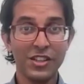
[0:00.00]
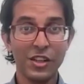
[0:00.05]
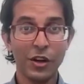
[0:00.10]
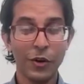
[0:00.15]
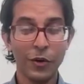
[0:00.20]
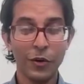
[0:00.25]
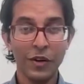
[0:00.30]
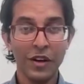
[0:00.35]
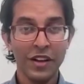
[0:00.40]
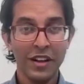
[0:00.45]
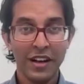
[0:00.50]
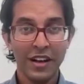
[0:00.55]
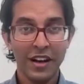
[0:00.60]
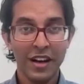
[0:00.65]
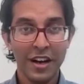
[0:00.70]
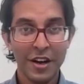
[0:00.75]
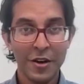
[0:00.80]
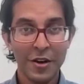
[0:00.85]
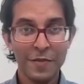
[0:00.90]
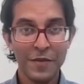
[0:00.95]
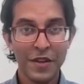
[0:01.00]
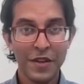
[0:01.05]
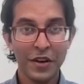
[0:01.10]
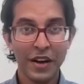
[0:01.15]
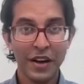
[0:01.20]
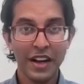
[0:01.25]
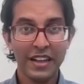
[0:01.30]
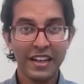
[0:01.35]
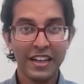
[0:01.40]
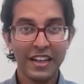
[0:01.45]
So
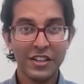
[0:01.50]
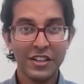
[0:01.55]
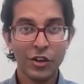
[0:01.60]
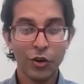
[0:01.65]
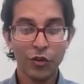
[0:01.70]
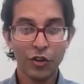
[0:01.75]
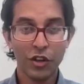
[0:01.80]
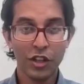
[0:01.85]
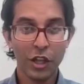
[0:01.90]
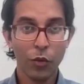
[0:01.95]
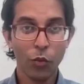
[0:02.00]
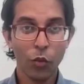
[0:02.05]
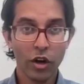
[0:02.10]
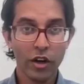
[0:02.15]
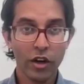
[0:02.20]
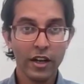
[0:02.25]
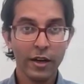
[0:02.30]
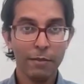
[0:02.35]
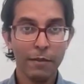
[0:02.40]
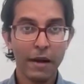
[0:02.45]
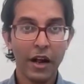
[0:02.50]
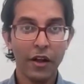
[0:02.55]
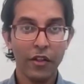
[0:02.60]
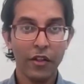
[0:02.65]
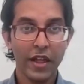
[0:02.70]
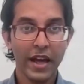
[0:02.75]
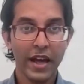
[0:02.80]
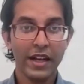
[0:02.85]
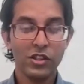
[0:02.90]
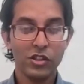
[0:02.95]
I don't really worry about
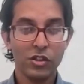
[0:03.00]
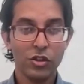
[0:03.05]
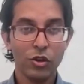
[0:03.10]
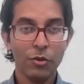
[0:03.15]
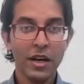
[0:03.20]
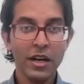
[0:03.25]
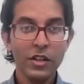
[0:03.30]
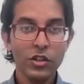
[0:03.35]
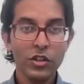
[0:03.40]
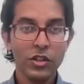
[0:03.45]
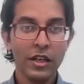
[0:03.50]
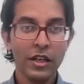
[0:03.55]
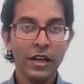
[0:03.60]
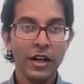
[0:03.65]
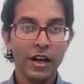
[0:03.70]
that so much.